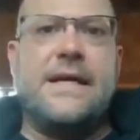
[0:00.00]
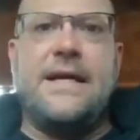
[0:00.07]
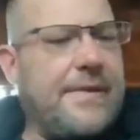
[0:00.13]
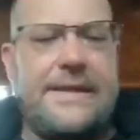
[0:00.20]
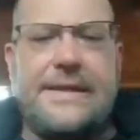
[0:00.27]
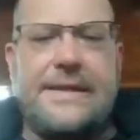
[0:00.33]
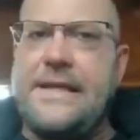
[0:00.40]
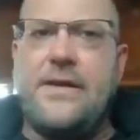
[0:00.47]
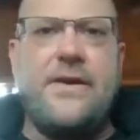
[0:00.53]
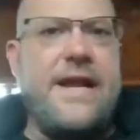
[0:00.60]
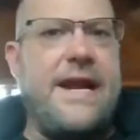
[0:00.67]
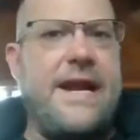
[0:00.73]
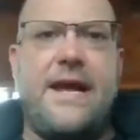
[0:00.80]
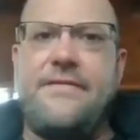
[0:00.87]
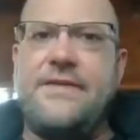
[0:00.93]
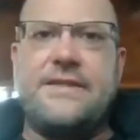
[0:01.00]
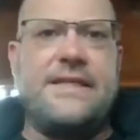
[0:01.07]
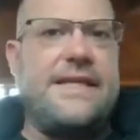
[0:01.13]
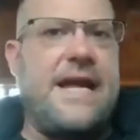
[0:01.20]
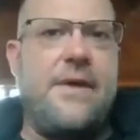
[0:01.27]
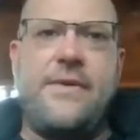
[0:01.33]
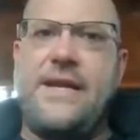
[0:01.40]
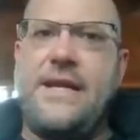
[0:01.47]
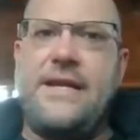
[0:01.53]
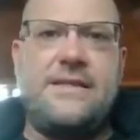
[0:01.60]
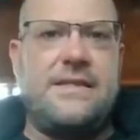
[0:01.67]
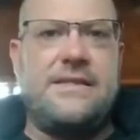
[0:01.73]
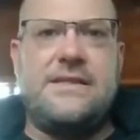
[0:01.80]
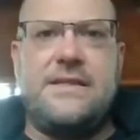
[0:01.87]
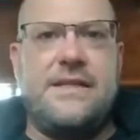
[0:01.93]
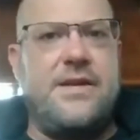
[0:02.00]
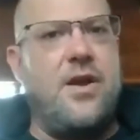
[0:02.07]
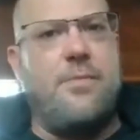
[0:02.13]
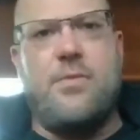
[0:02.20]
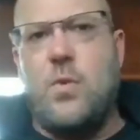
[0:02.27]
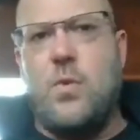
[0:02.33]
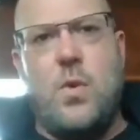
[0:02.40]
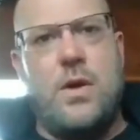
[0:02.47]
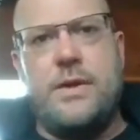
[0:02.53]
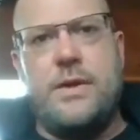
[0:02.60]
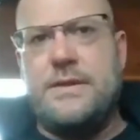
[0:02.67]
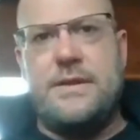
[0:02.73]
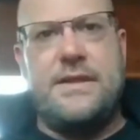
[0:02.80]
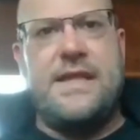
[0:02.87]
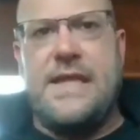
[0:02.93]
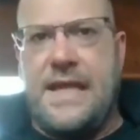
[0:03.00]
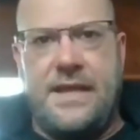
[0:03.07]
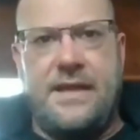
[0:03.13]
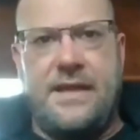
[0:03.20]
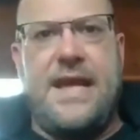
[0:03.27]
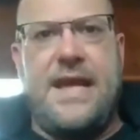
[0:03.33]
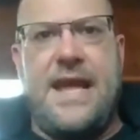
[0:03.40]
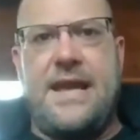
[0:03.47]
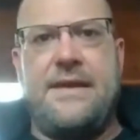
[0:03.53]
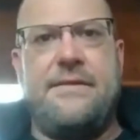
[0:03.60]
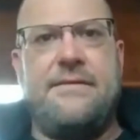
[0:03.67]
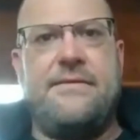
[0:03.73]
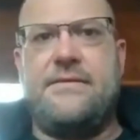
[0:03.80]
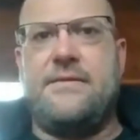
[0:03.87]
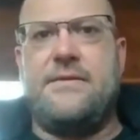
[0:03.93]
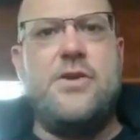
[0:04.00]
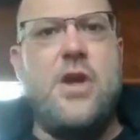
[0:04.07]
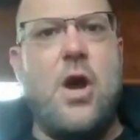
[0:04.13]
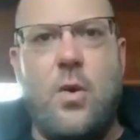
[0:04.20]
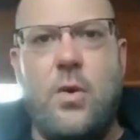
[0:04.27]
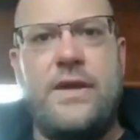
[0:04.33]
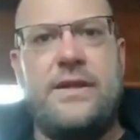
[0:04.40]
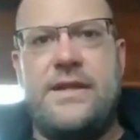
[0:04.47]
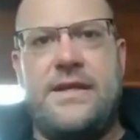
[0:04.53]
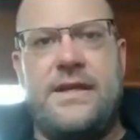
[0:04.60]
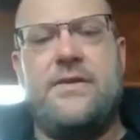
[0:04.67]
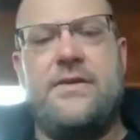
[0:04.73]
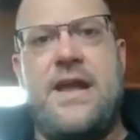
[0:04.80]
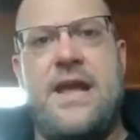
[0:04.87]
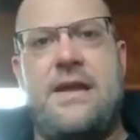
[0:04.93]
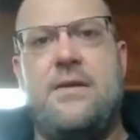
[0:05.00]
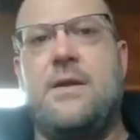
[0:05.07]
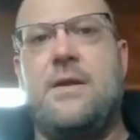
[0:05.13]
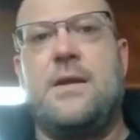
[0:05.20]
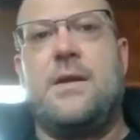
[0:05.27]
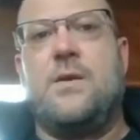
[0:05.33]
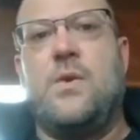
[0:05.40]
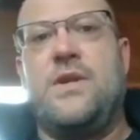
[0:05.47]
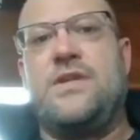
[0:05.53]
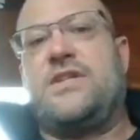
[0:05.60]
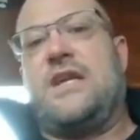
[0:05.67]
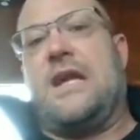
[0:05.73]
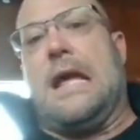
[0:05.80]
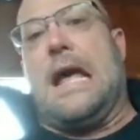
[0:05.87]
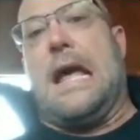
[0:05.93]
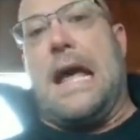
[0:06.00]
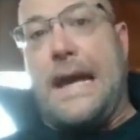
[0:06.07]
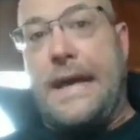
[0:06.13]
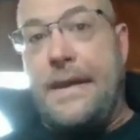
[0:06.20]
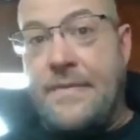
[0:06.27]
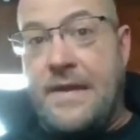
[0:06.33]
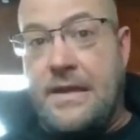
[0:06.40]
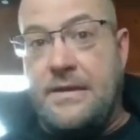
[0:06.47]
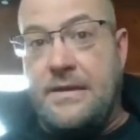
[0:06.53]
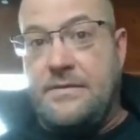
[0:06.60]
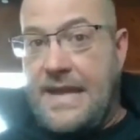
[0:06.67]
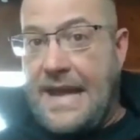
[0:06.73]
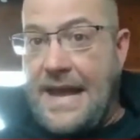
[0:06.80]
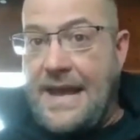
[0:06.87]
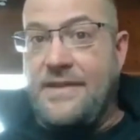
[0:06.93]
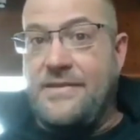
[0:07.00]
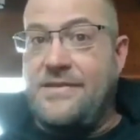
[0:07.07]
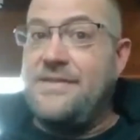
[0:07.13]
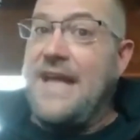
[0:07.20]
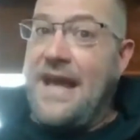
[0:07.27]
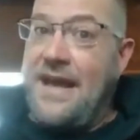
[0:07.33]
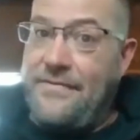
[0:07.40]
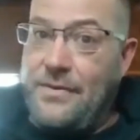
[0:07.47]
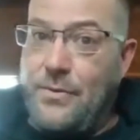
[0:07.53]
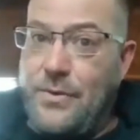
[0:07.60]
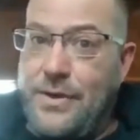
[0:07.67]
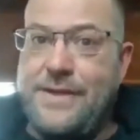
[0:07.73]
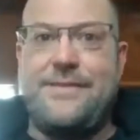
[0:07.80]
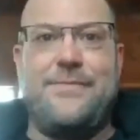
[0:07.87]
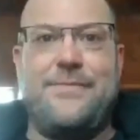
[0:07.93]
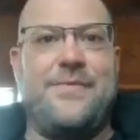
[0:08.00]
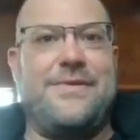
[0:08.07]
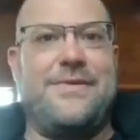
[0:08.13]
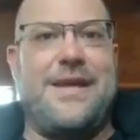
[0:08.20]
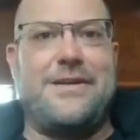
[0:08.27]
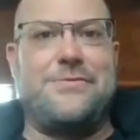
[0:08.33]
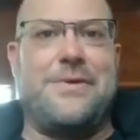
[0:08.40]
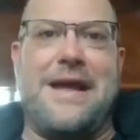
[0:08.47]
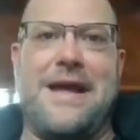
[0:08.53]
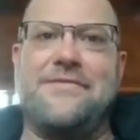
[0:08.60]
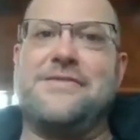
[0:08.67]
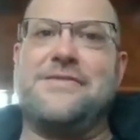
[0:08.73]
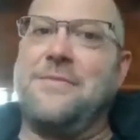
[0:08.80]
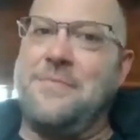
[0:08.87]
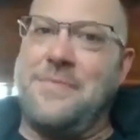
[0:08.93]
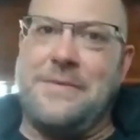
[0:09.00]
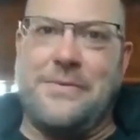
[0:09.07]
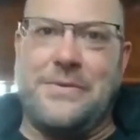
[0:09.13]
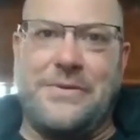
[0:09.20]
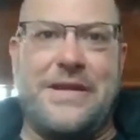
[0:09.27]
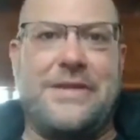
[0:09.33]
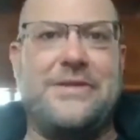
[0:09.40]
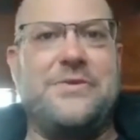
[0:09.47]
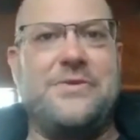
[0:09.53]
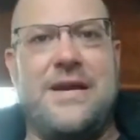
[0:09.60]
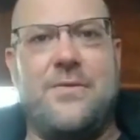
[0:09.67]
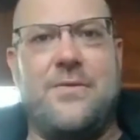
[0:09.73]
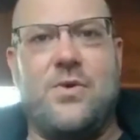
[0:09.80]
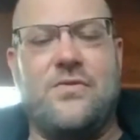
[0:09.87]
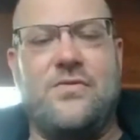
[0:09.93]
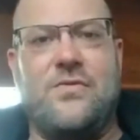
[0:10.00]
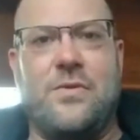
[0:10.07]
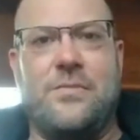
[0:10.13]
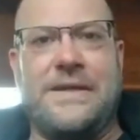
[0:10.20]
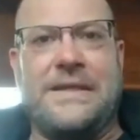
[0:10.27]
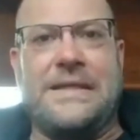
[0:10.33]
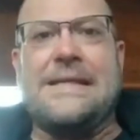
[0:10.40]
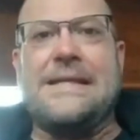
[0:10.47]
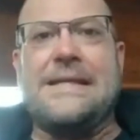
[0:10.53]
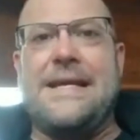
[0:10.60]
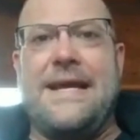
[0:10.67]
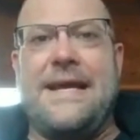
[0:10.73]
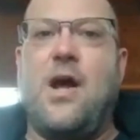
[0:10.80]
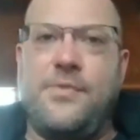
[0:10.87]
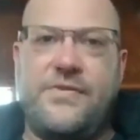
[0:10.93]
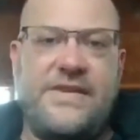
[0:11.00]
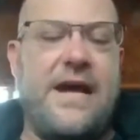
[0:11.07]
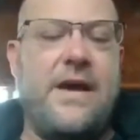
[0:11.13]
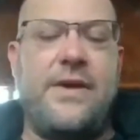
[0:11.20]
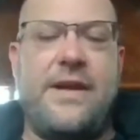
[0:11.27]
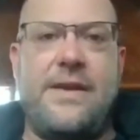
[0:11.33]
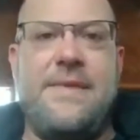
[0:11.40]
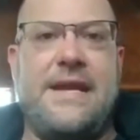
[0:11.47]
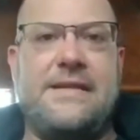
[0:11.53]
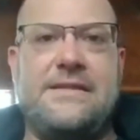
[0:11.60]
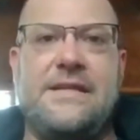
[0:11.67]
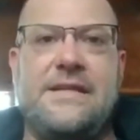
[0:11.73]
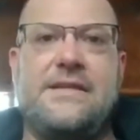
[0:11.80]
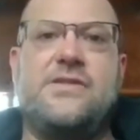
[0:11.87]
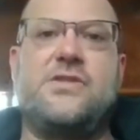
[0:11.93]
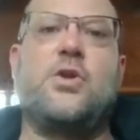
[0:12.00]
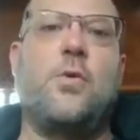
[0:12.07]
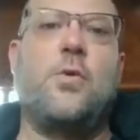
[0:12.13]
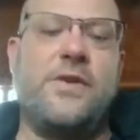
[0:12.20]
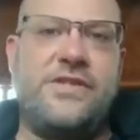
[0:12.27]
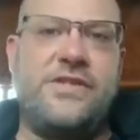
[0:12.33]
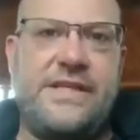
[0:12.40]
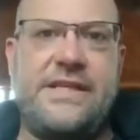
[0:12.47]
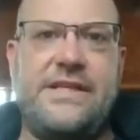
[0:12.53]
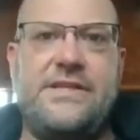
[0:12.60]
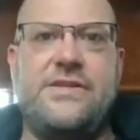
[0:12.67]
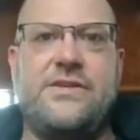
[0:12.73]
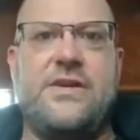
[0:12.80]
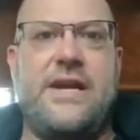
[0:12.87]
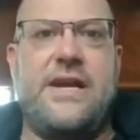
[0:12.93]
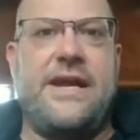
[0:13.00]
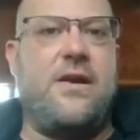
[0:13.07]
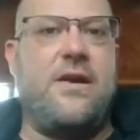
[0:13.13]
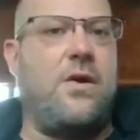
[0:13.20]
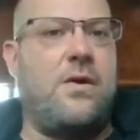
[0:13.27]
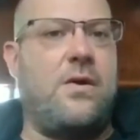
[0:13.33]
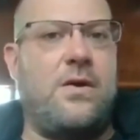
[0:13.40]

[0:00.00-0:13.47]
But the internet obviously nowadays is the number one thing, and knowing the internet, which I am not as savvy with, that's why I have some people that do that work for me, helps out and makes it so much easier. And